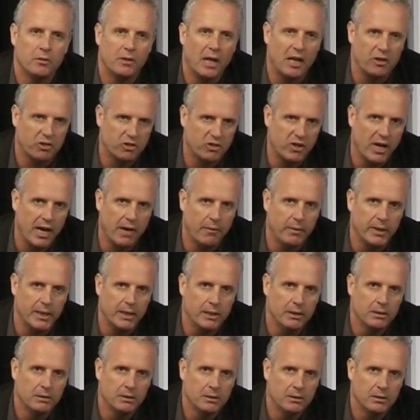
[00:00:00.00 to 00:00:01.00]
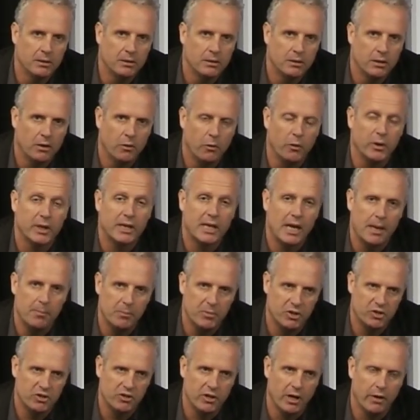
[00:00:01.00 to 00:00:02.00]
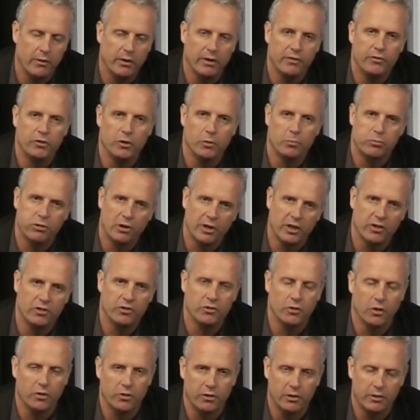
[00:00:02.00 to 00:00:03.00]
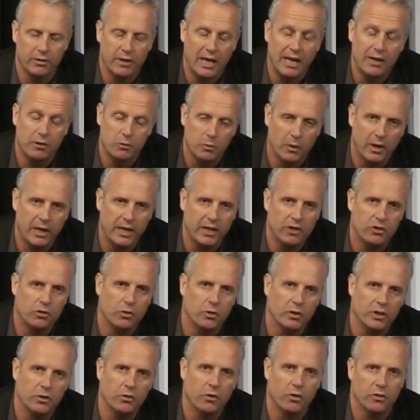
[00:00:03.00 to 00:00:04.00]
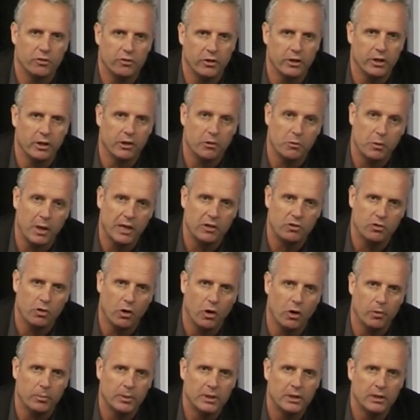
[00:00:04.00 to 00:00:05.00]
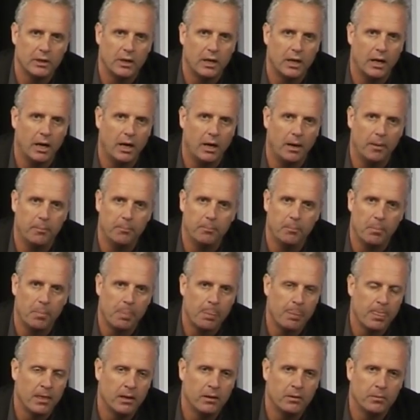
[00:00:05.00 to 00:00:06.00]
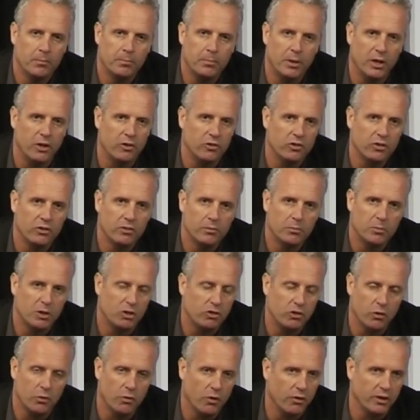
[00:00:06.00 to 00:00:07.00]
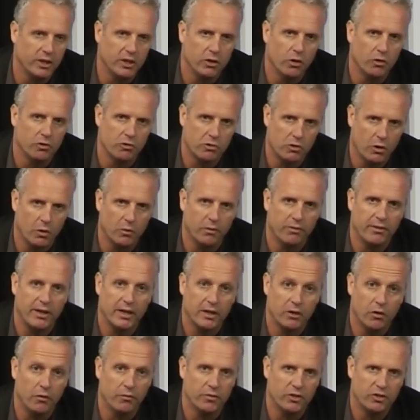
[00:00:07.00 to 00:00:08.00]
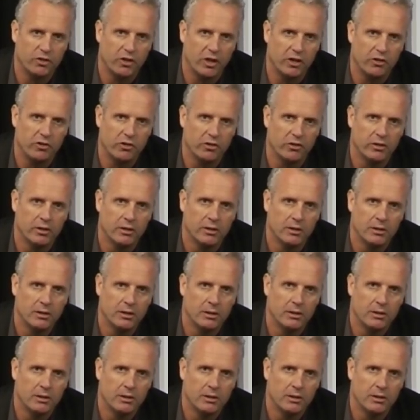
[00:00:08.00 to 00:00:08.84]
that's scary. Or it can be scary if your product's not that great or you're not doing a great job. Um, but because you're not in control of that conversation,